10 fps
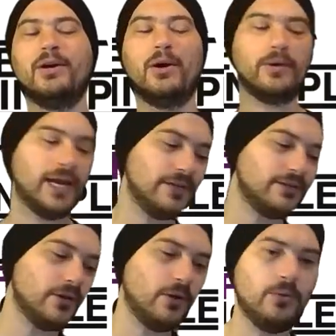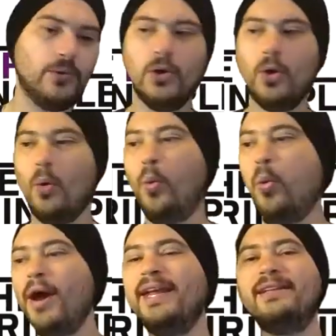Okay, so
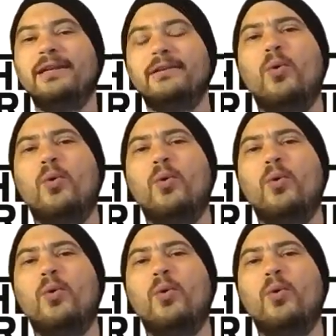what is it?